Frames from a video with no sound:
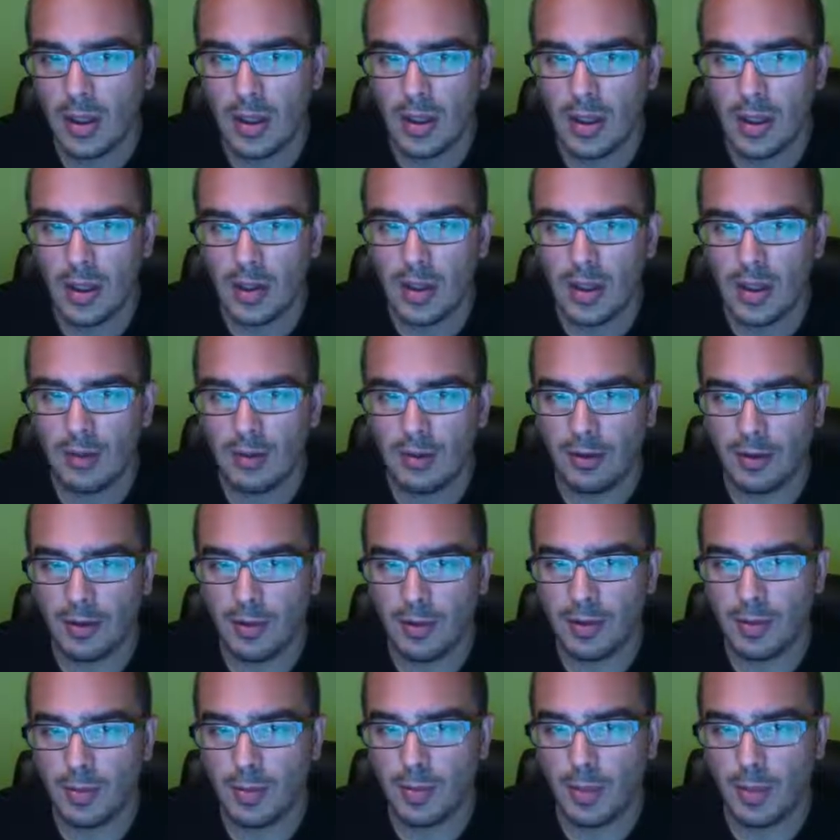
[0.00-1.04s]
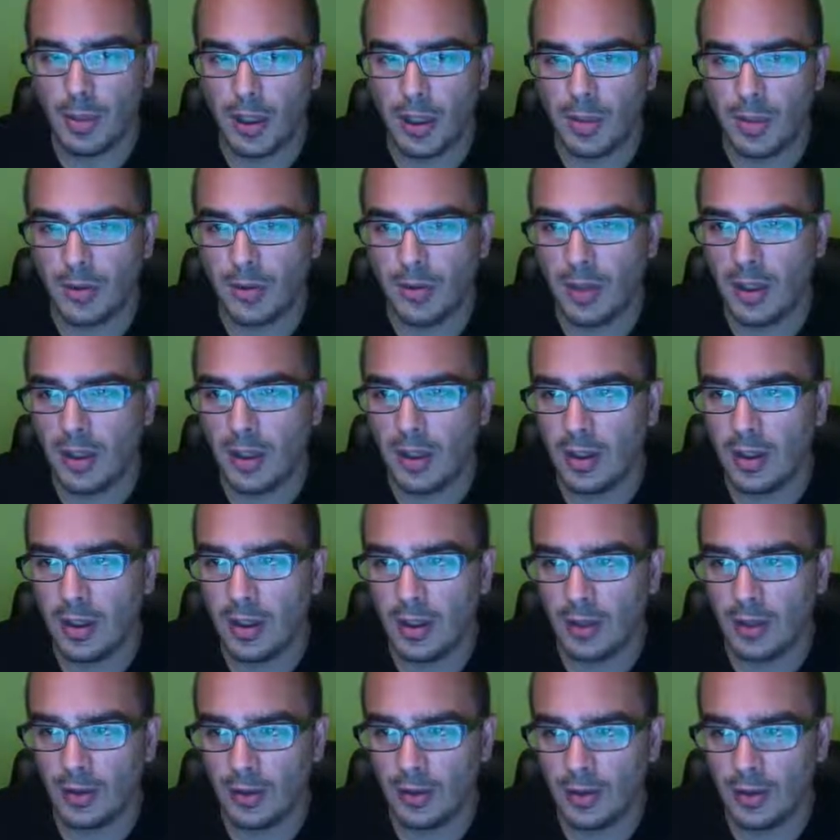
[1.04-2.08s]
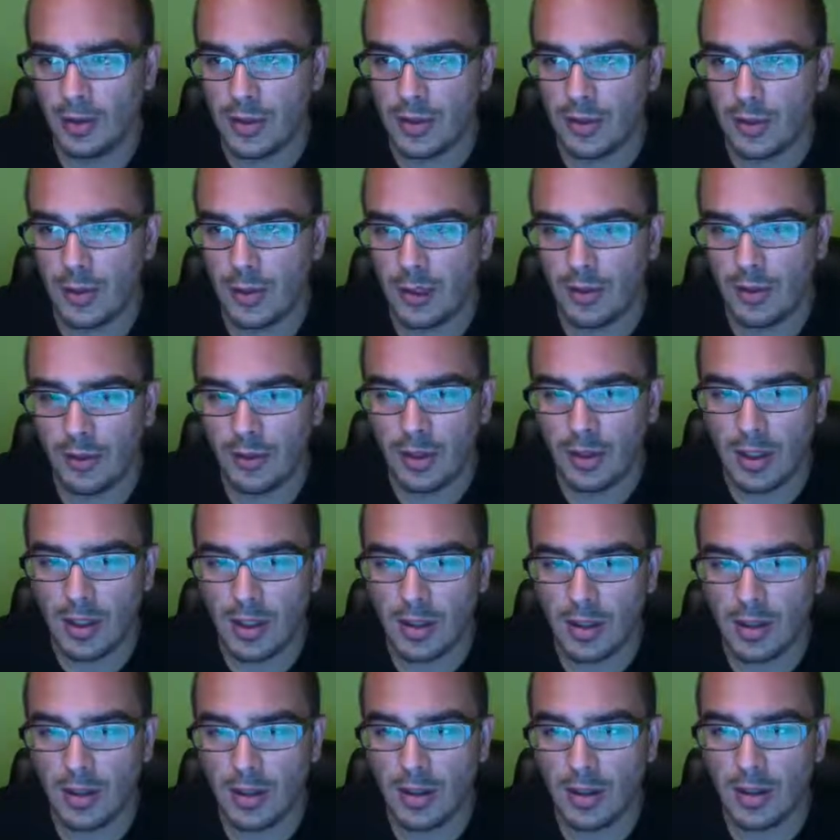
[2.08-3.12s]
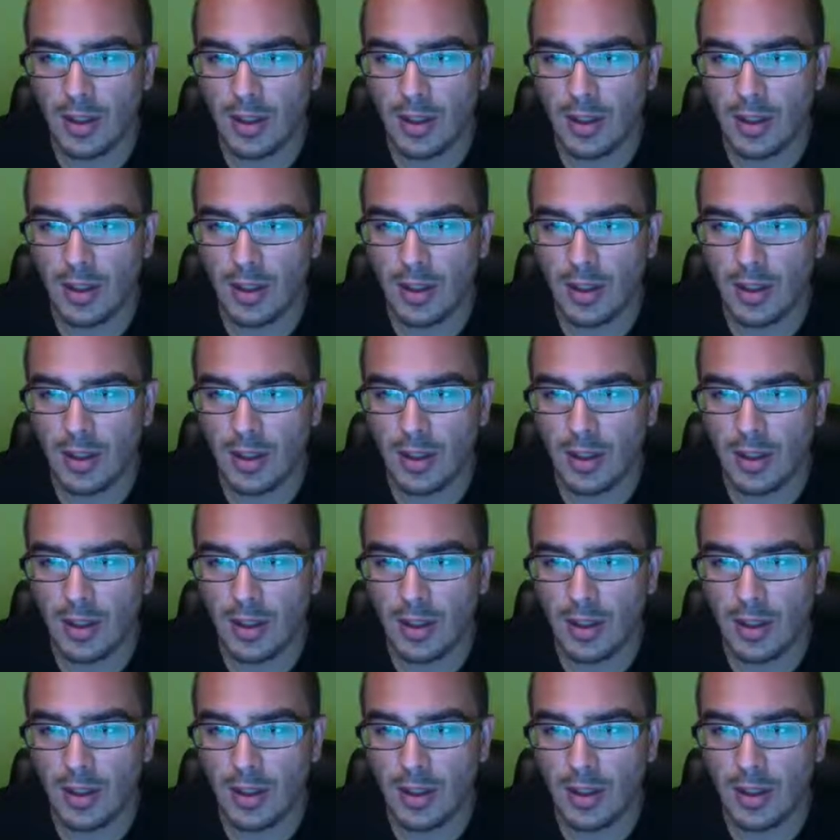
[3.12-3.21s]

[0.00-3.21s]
You have a search box here and a search box here.